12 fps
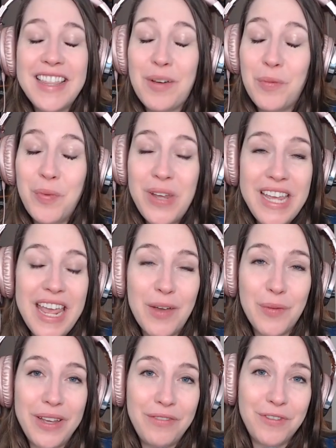that we
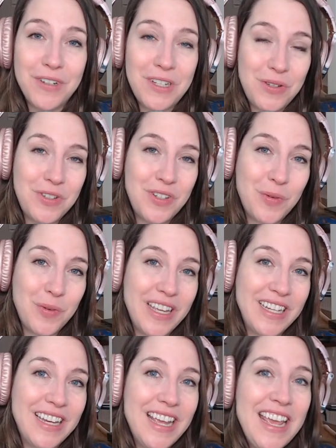can't wait for you to
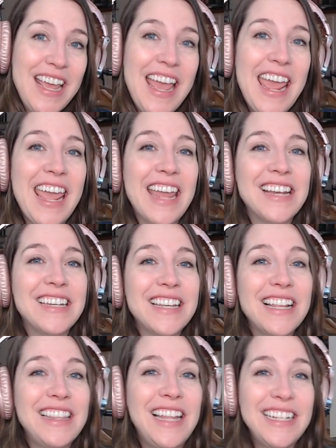win.
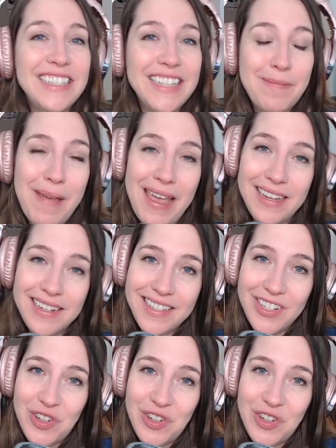And let's get back to the